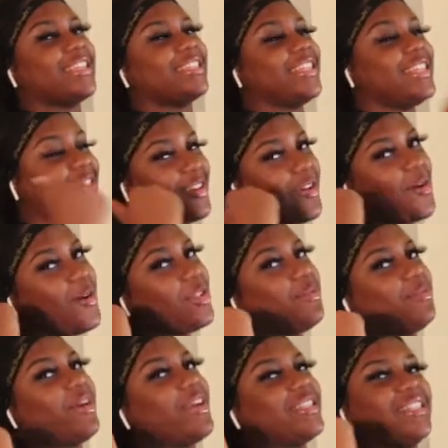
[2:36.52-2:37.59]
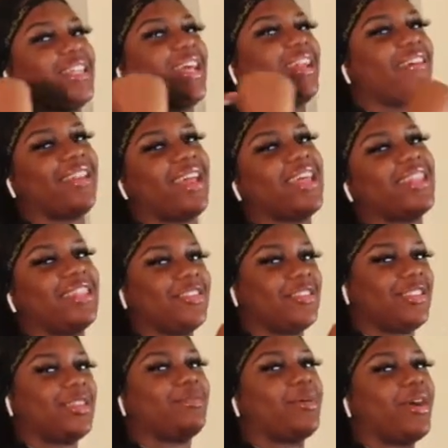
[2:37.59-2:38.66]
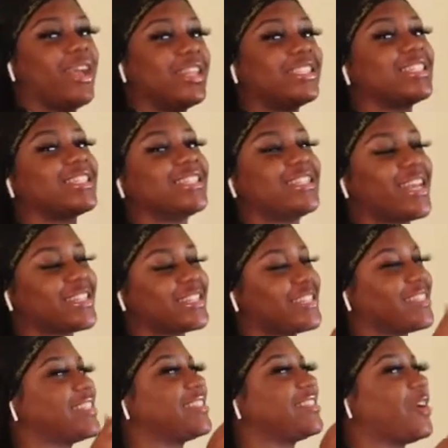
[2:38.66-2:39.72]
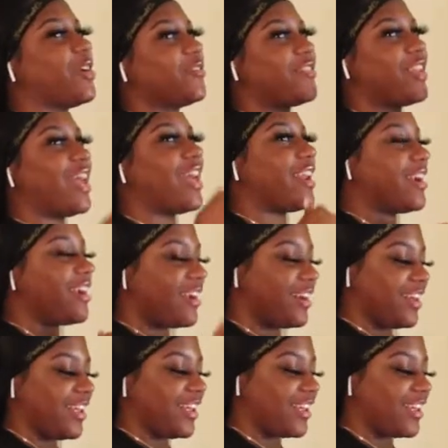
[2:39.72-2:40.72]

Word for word: She's the only person I know that literally parts her sections and start flat iron.